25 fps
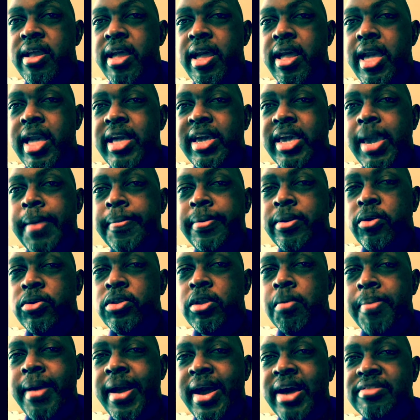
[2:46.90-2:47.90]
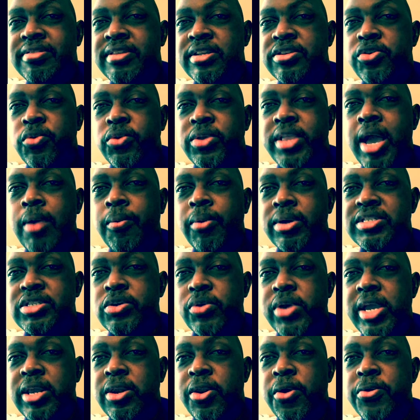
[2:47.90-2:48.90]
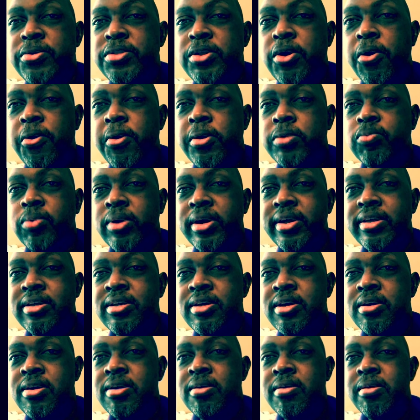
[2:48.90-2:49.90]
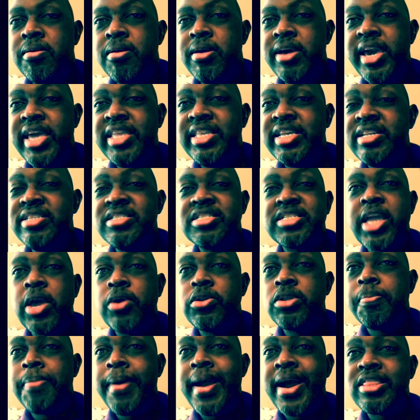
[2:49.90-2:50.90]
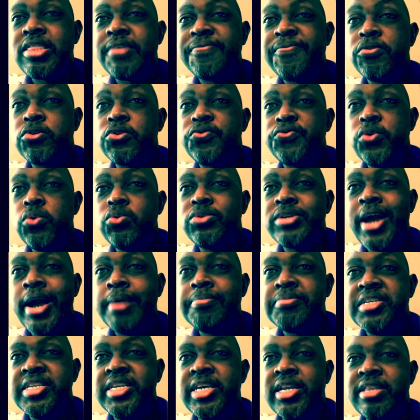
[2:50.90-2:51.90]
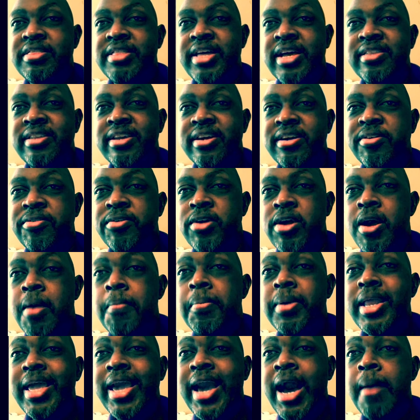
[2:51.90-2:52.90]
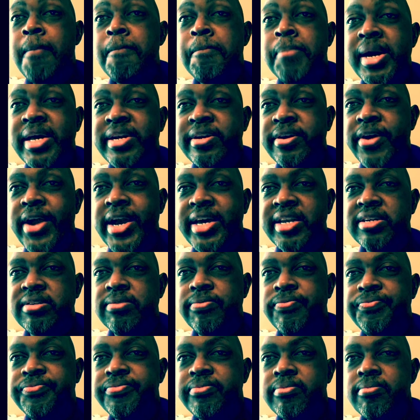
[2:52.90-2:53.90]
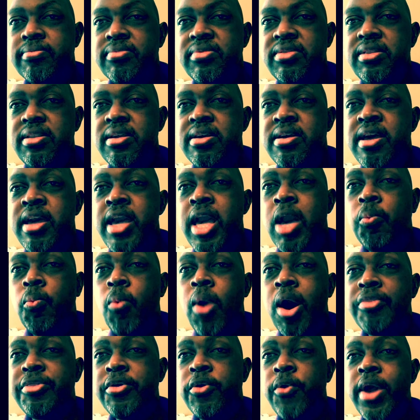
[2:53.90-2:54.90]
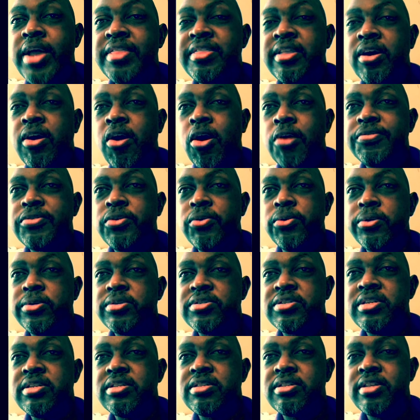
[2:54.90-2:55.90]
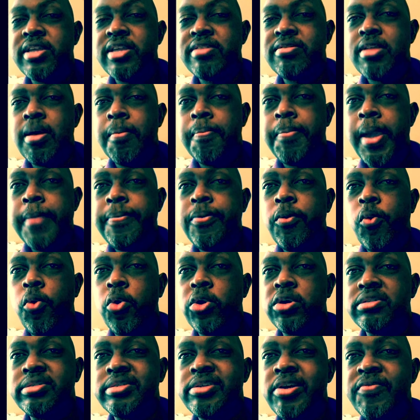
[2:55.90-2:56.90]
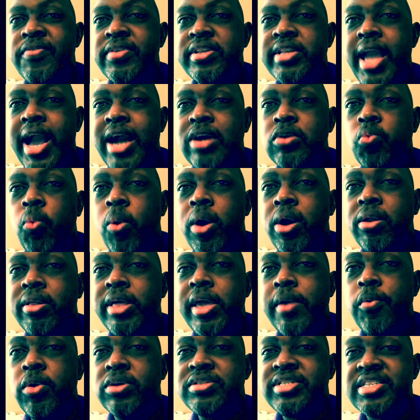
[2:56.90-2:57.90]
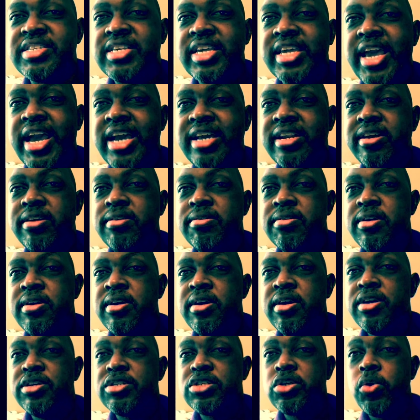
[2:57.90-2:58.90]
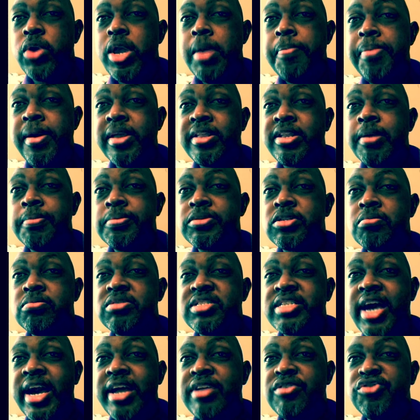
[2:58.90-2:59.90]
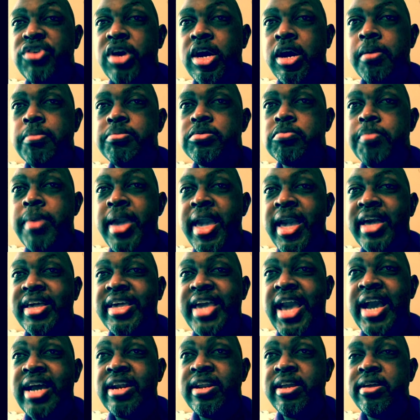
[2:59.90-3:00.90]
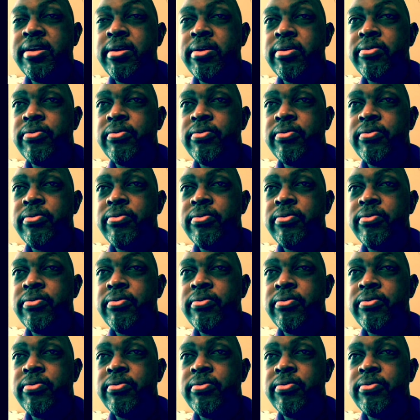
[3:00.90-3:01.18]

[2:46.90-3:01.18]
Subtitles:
and keep it on the path and do it that way. So he learned the hard way. He didn't stay on the path the first few times he did it that day, but he got better at it. And while they're at the golf course, people were observing how well he was as a caddy. So he picked up some side jobs being a caddy